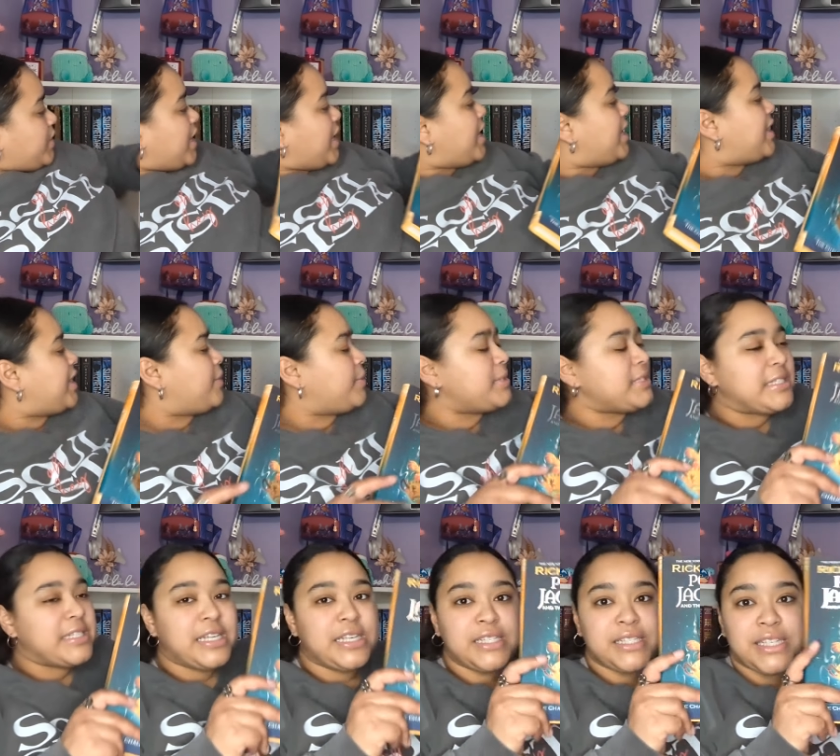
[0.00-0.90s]
That
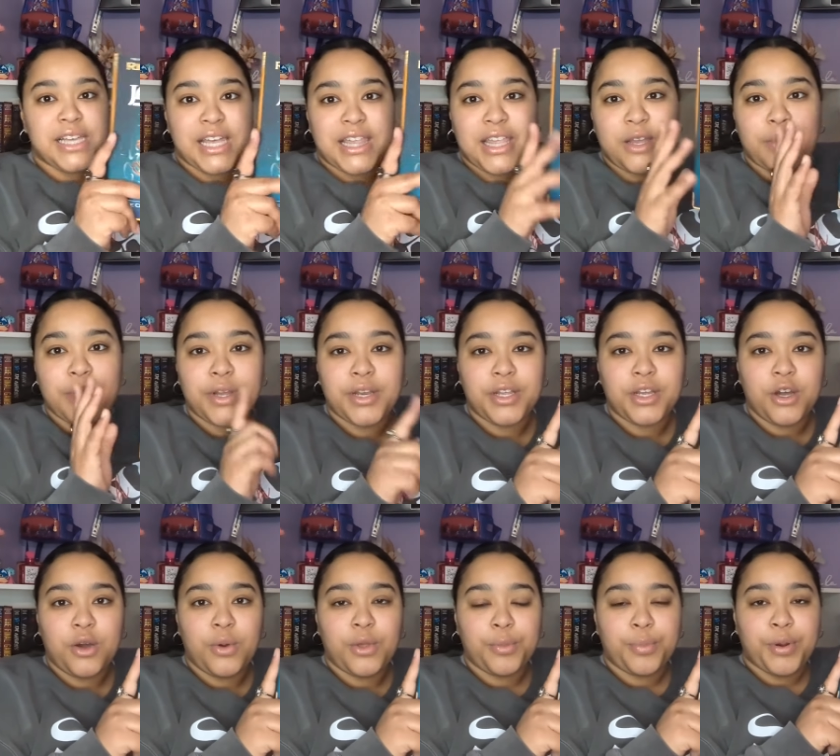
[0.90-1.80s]
one's easy. I think we're going to
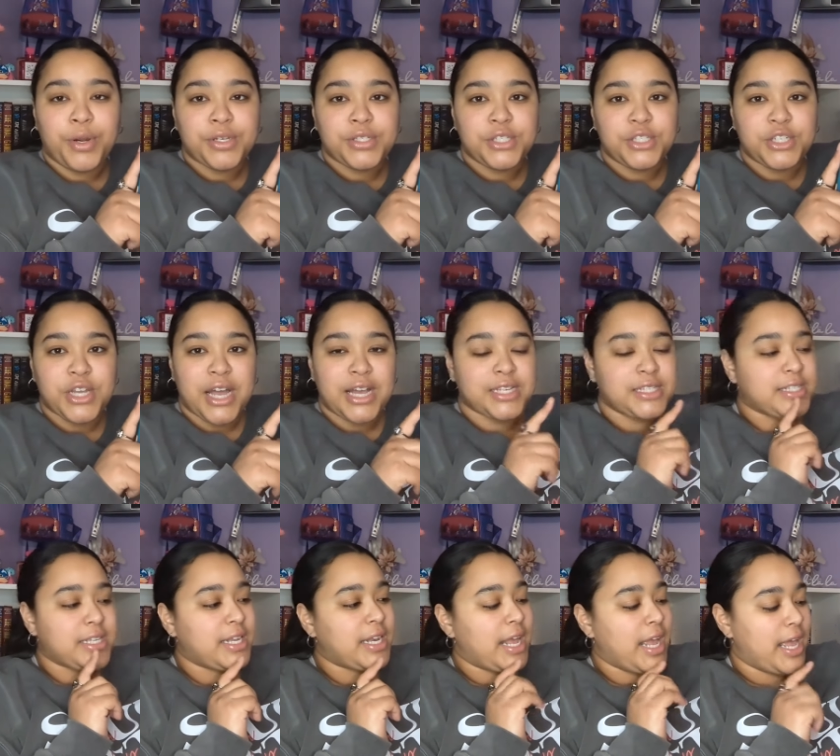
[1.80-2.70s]
go with Percy
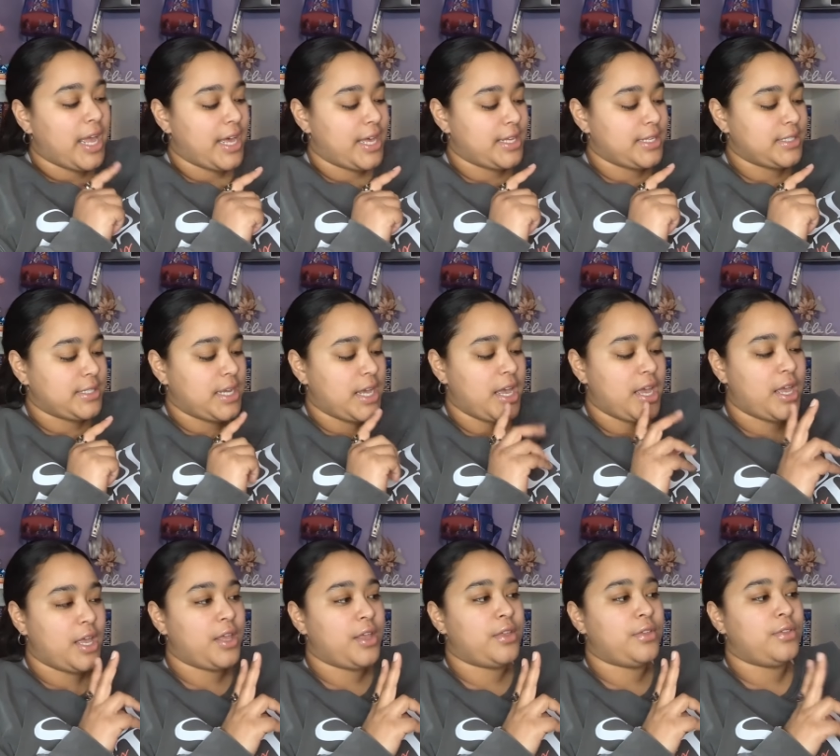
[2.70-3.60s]
Jackson and
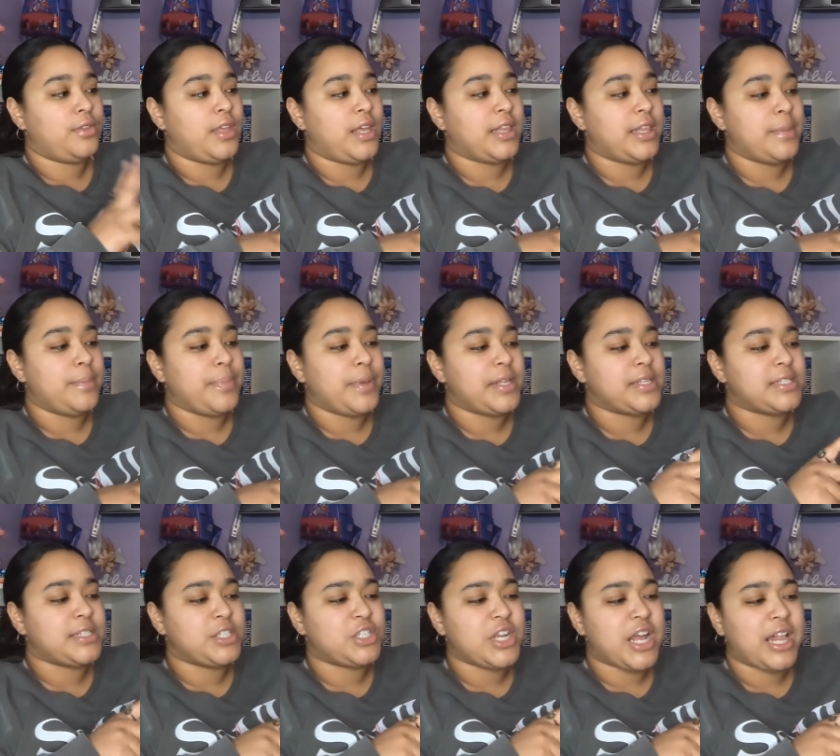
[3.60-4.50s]
The
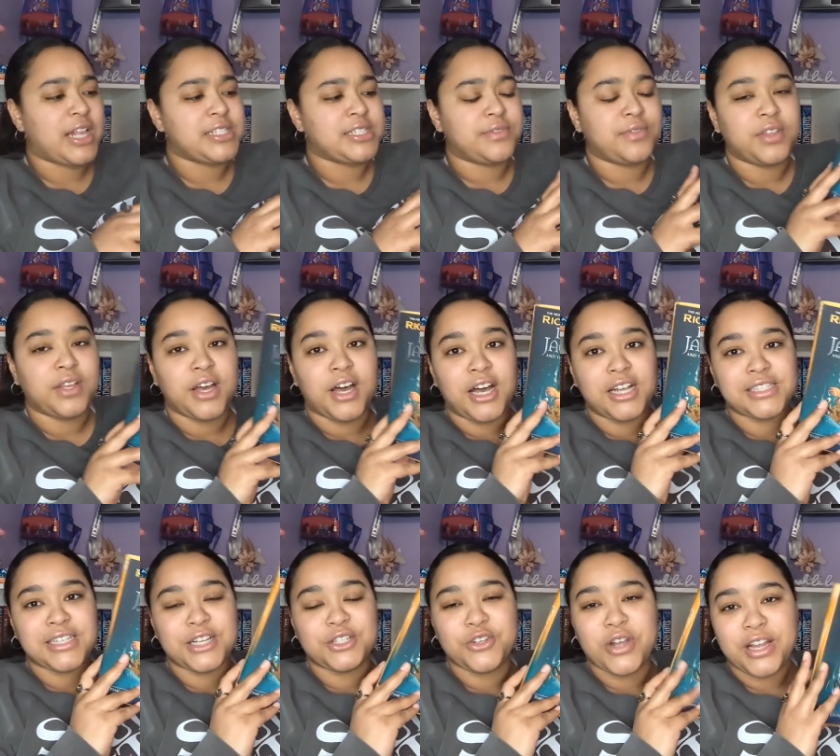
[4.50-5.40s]
Olympians, The Chalice of the
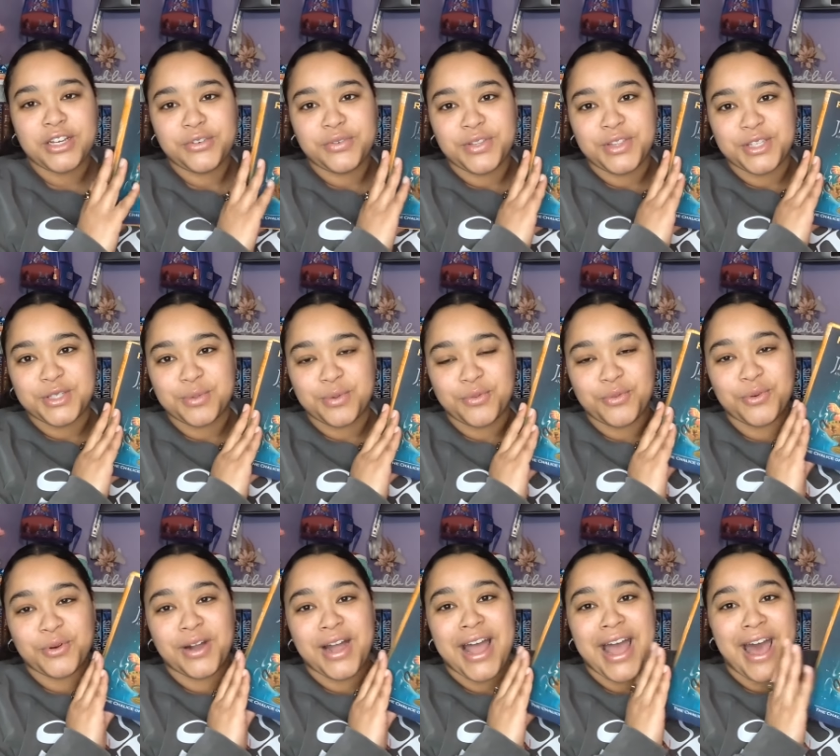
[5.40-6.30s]
Gods. I tried to read this
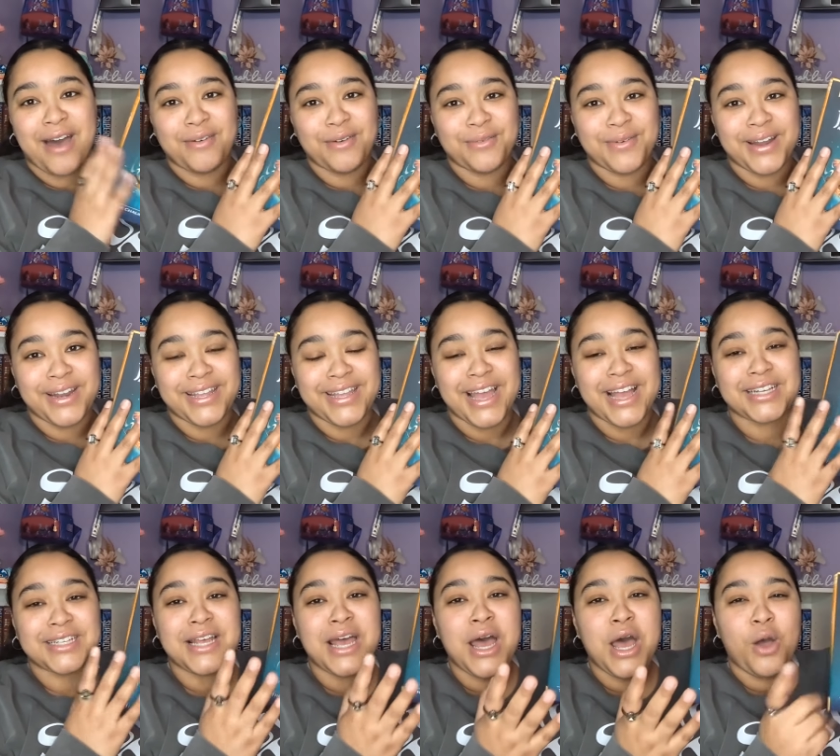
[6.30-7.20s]
before. I haven't read it
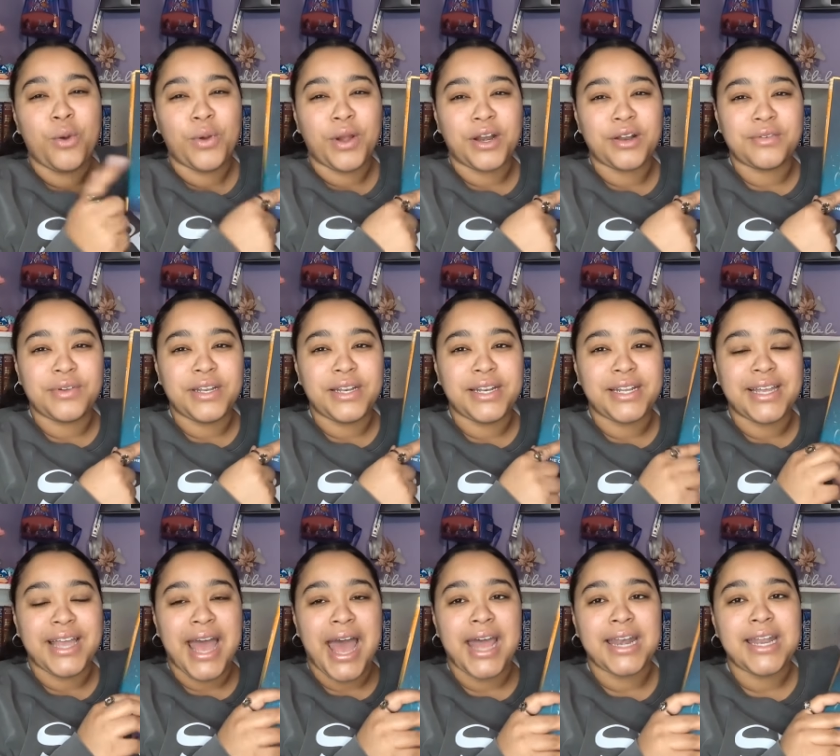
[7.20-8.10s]
yet. We're going to read it
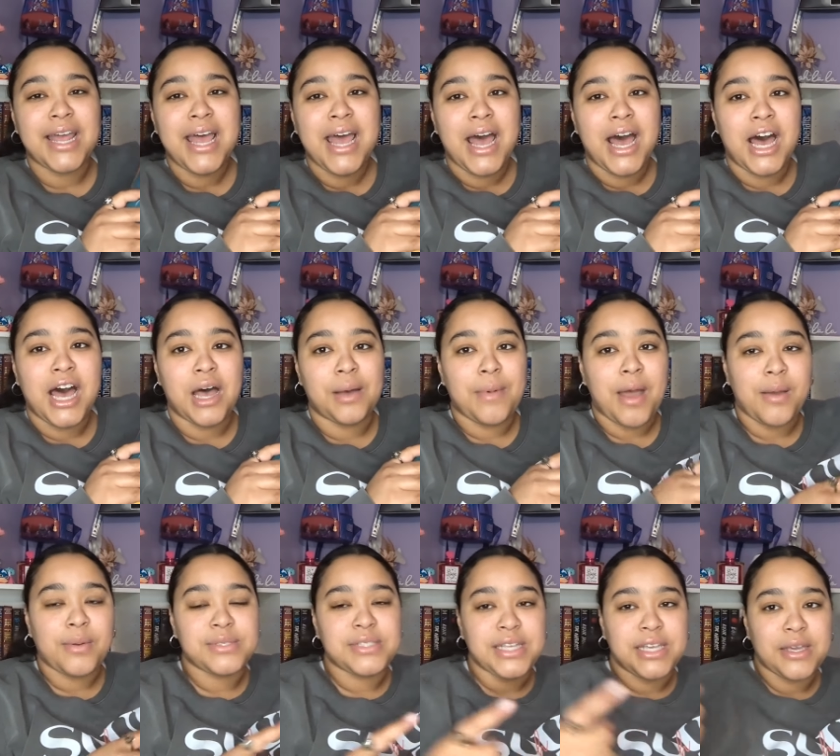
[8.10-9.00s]
again. Um, I
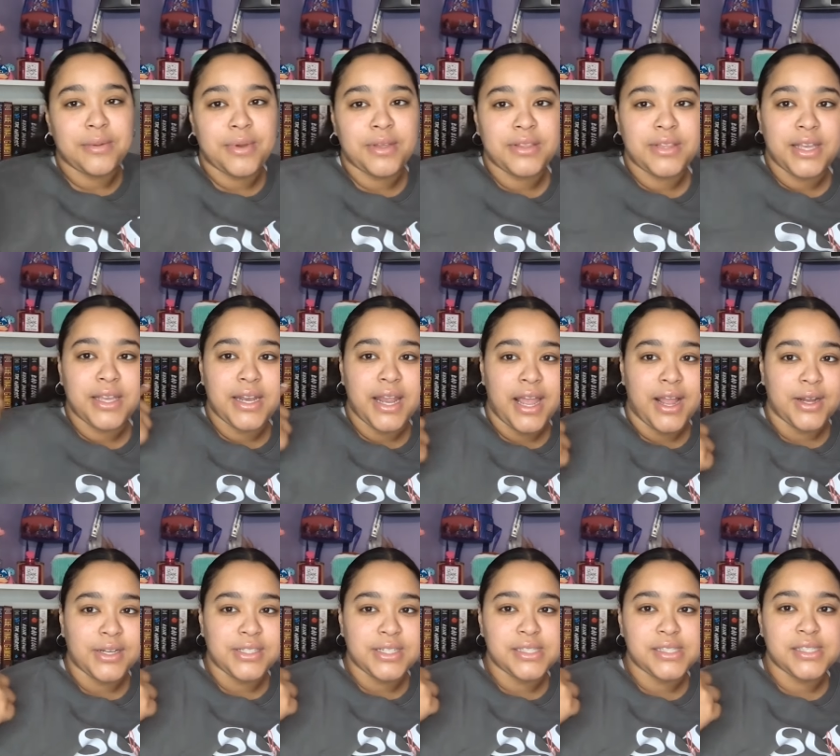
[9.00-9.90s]
was thinking about The
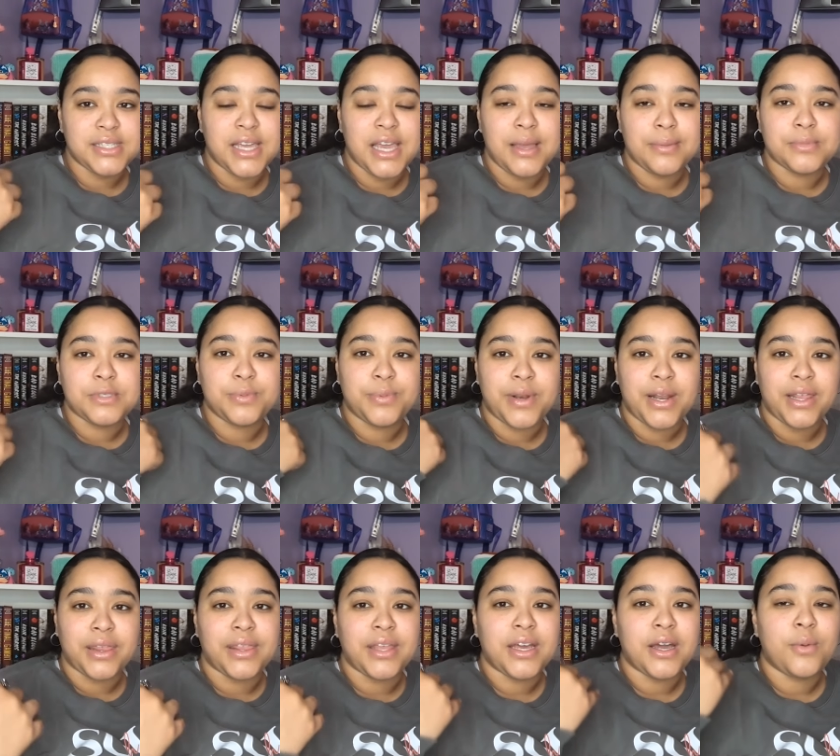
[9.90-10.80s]
Inheritance Games, but I
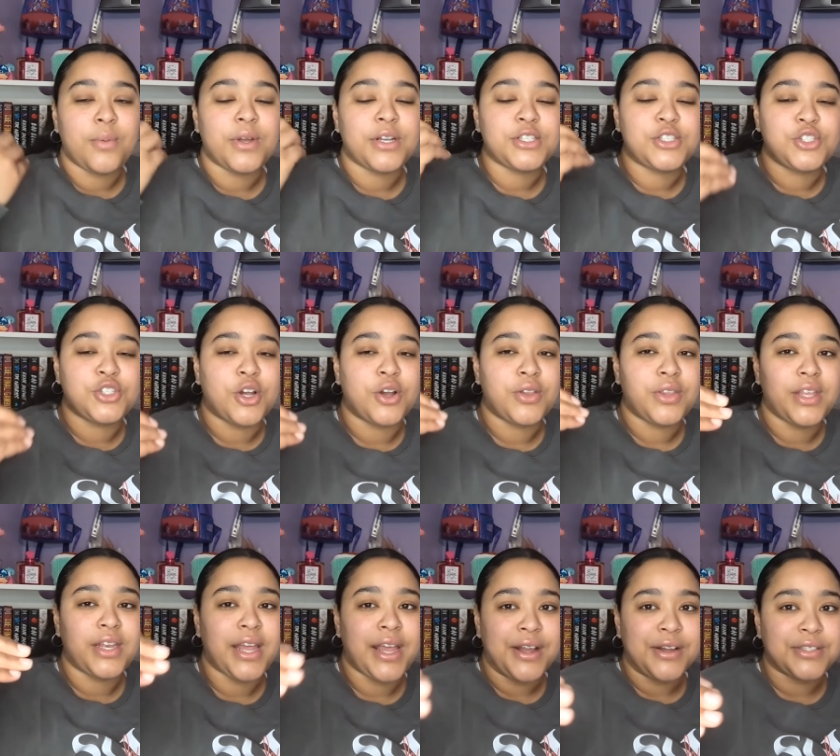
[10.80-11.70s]
think I want to start The
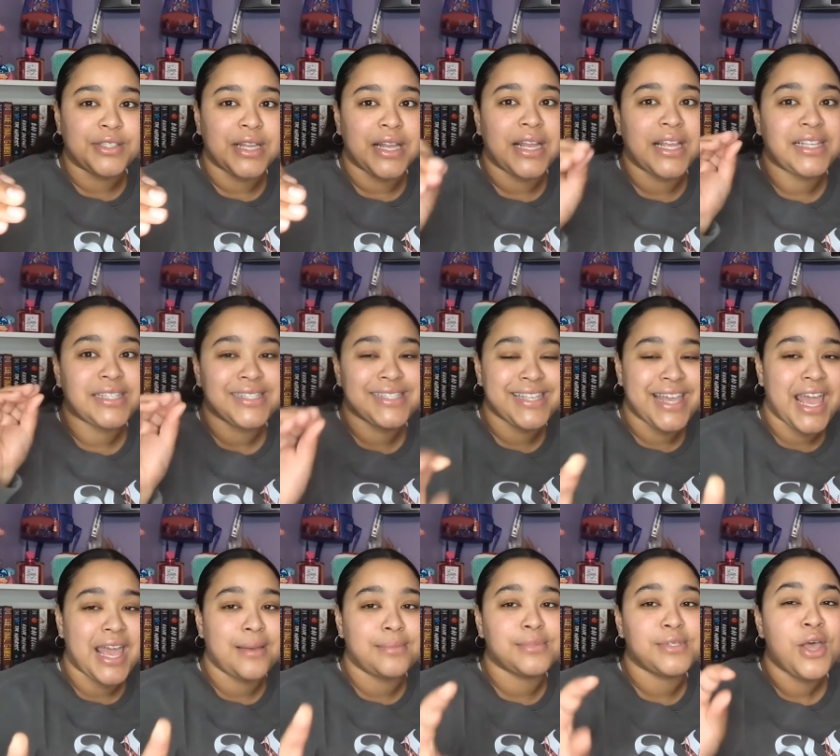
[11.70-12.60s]
Inheritance
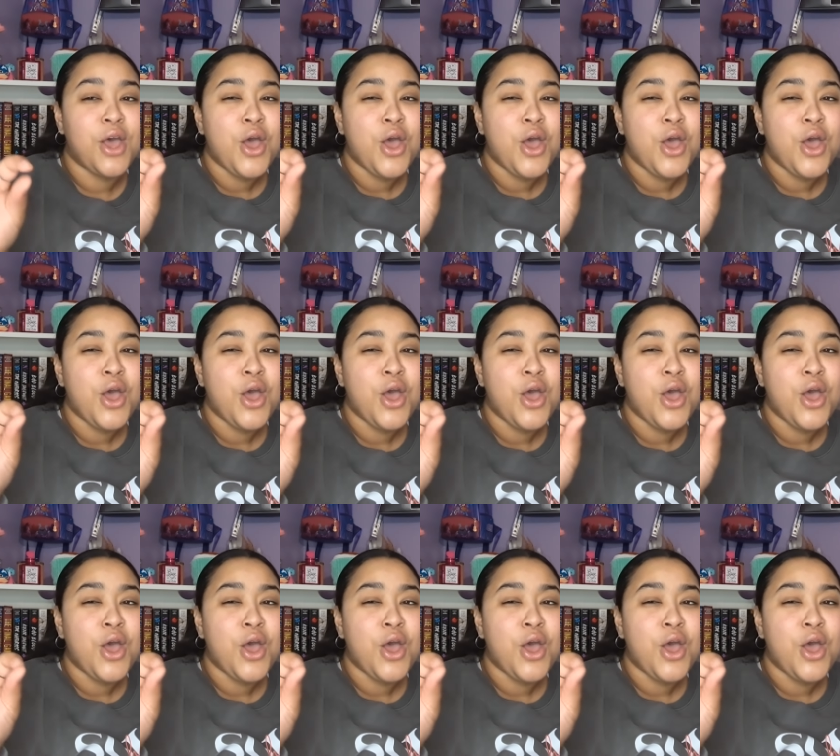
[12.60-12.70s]
games